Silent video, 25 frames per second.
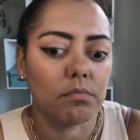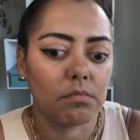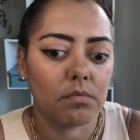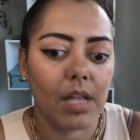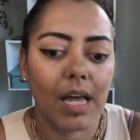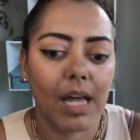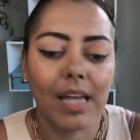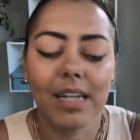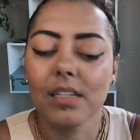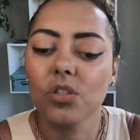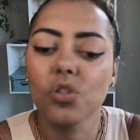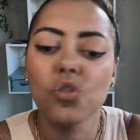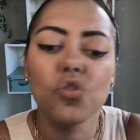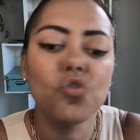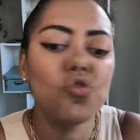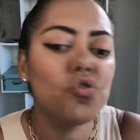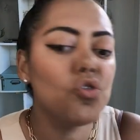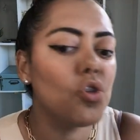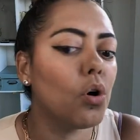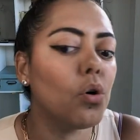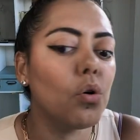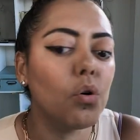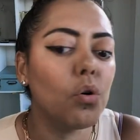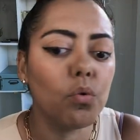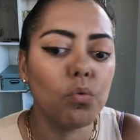that is
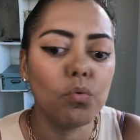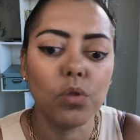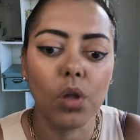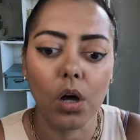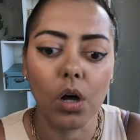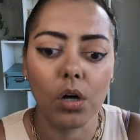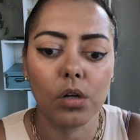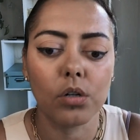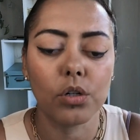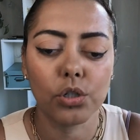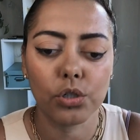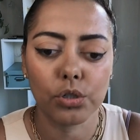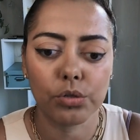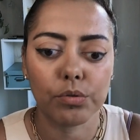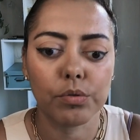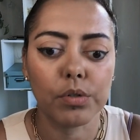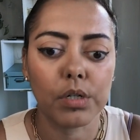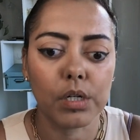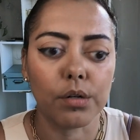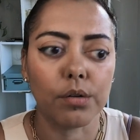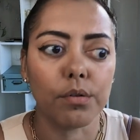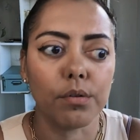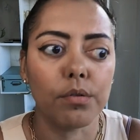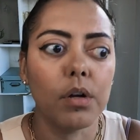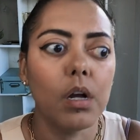no longer
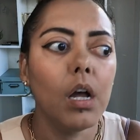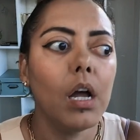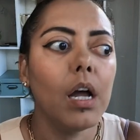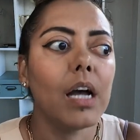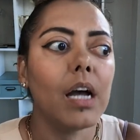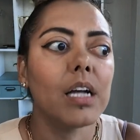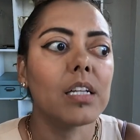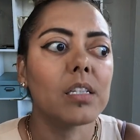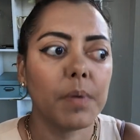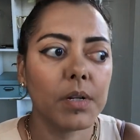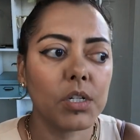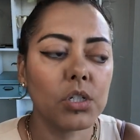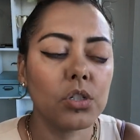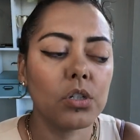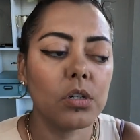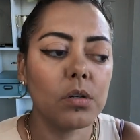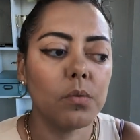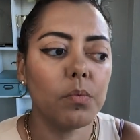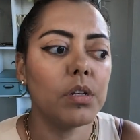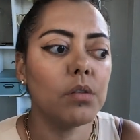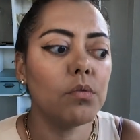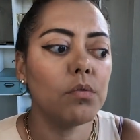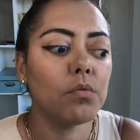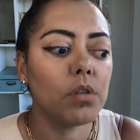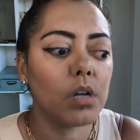true especially
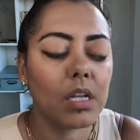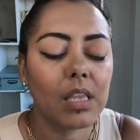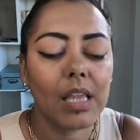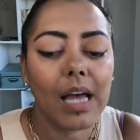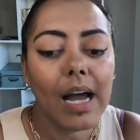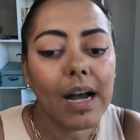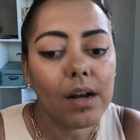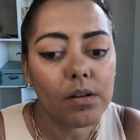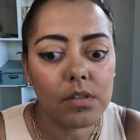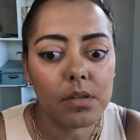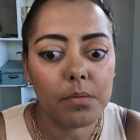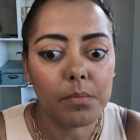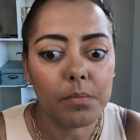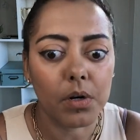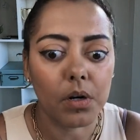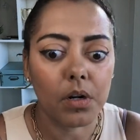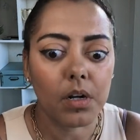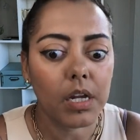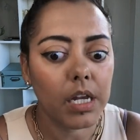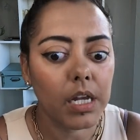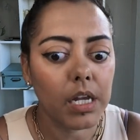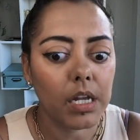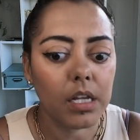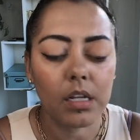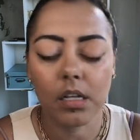when you look at the housing
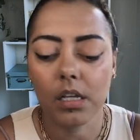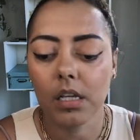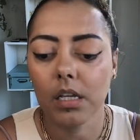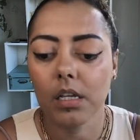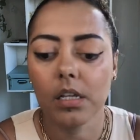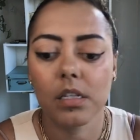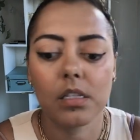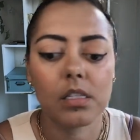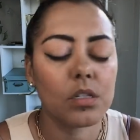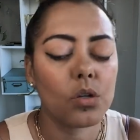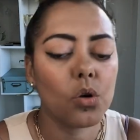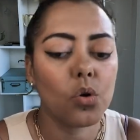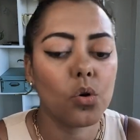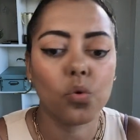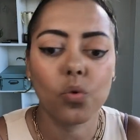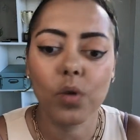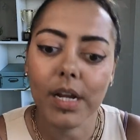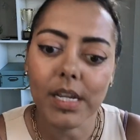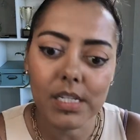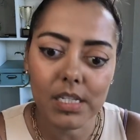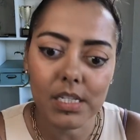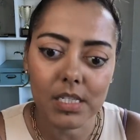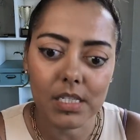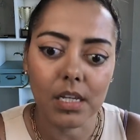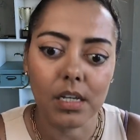market it's
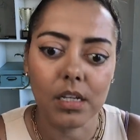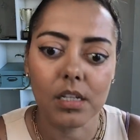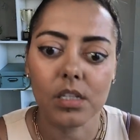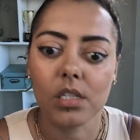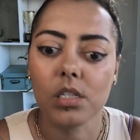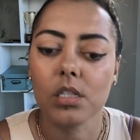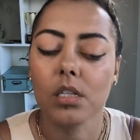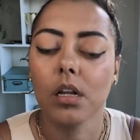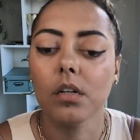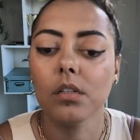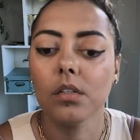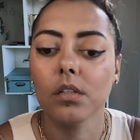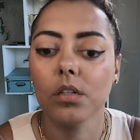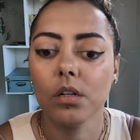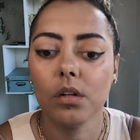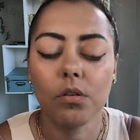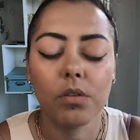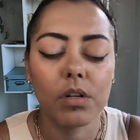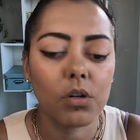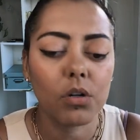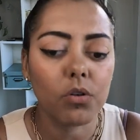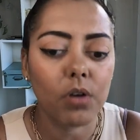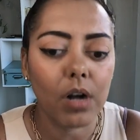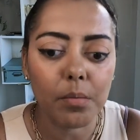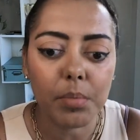crazy it's uh, you know
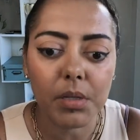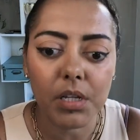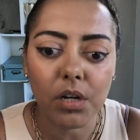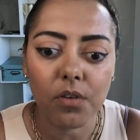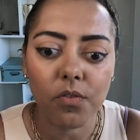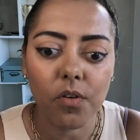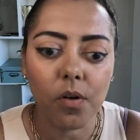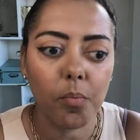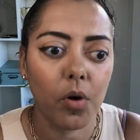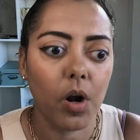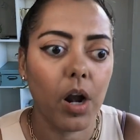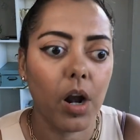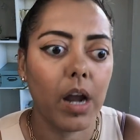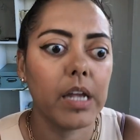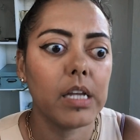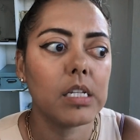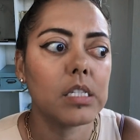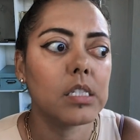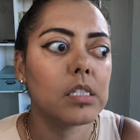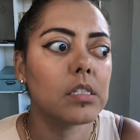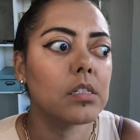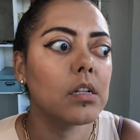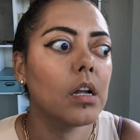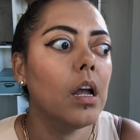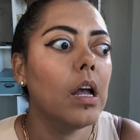incredibly
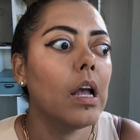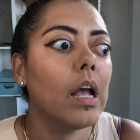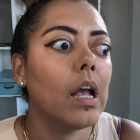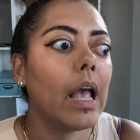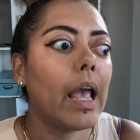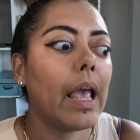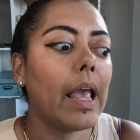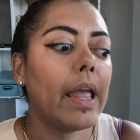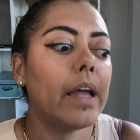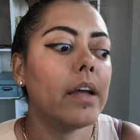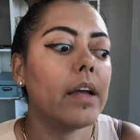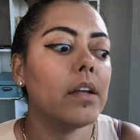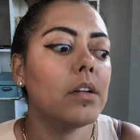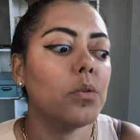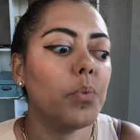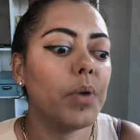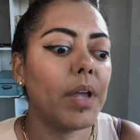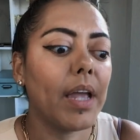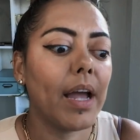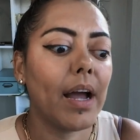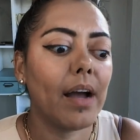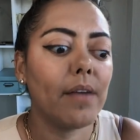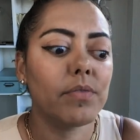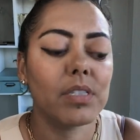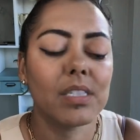overpriced and we
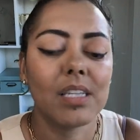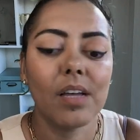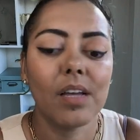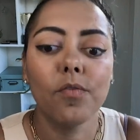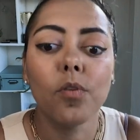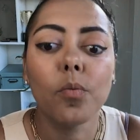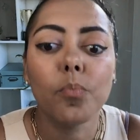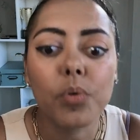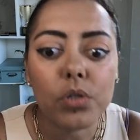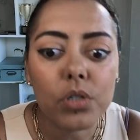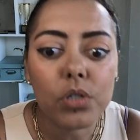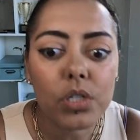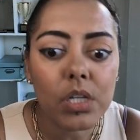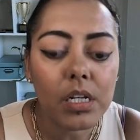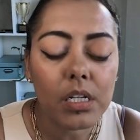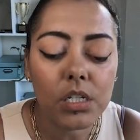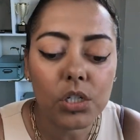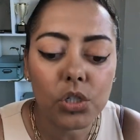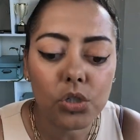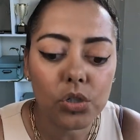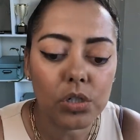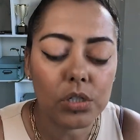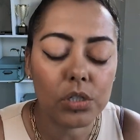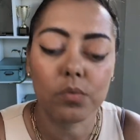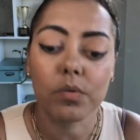have 7%
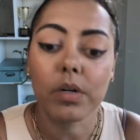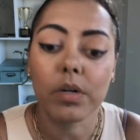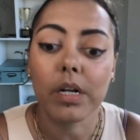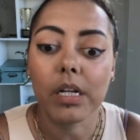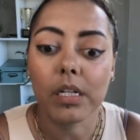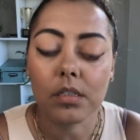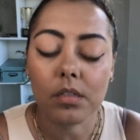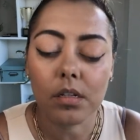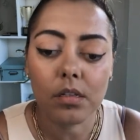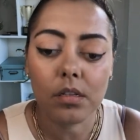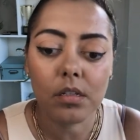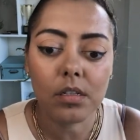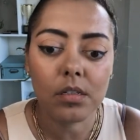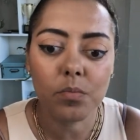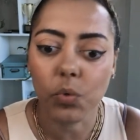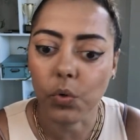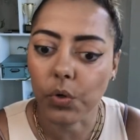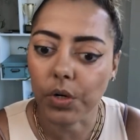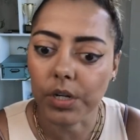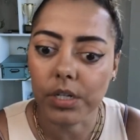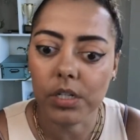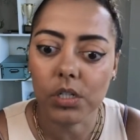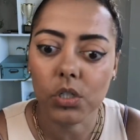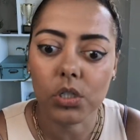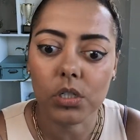interest rates on these
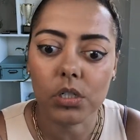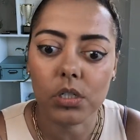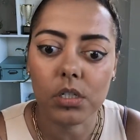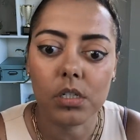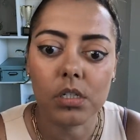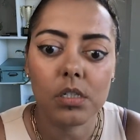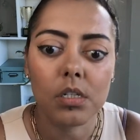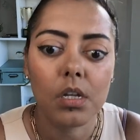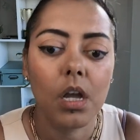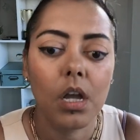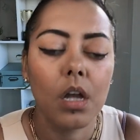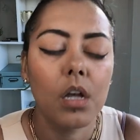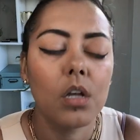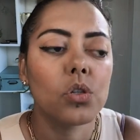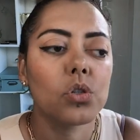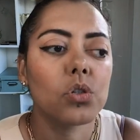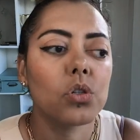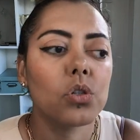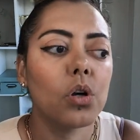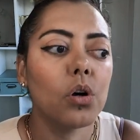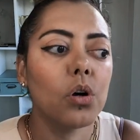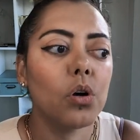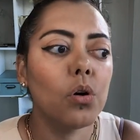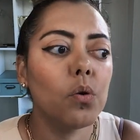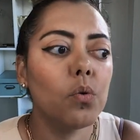mortgages
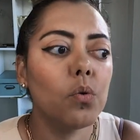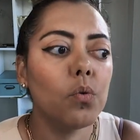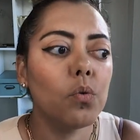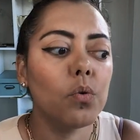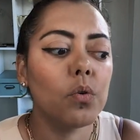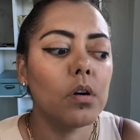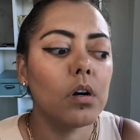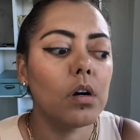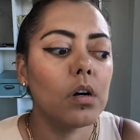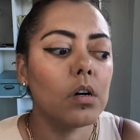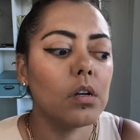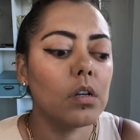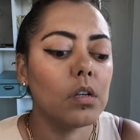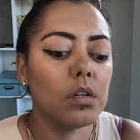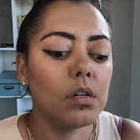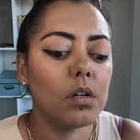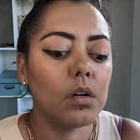so you